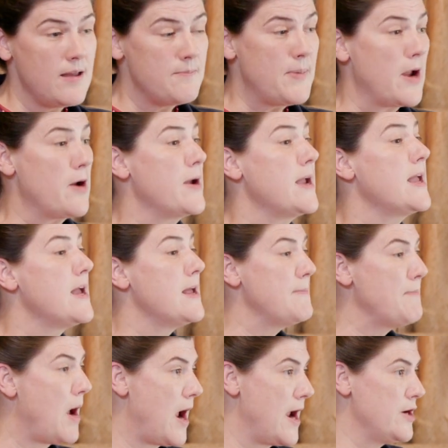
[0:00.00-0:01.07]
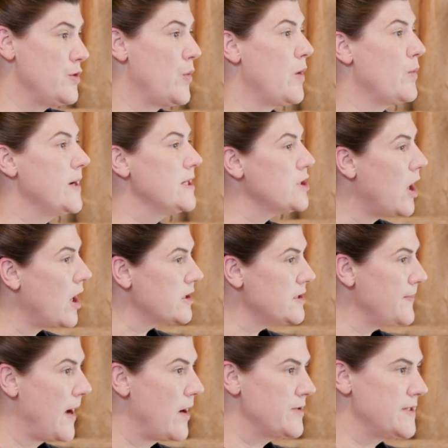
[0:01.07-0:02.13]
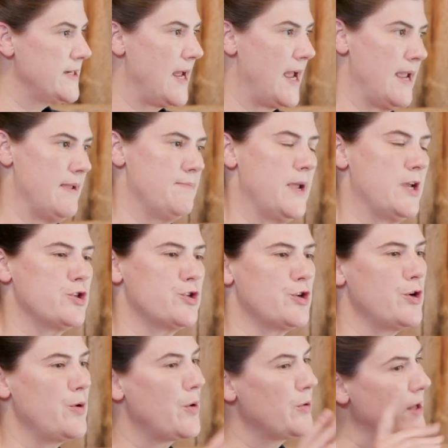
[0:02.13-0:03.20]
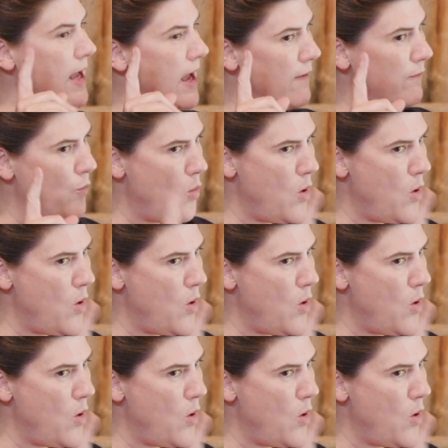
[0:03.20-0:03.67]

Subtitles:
bearing in mind what we talked about today. Make sure you only have